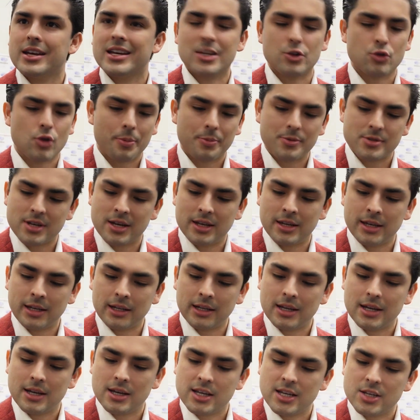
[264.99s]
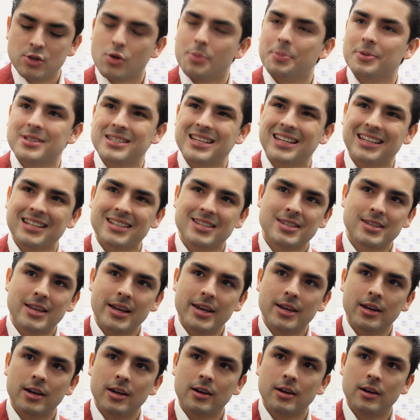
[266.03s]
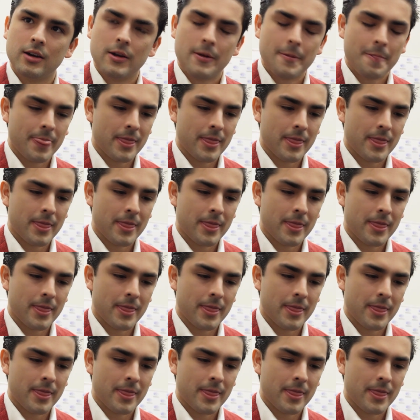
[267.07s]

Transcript: He's representing he's representing Seiya.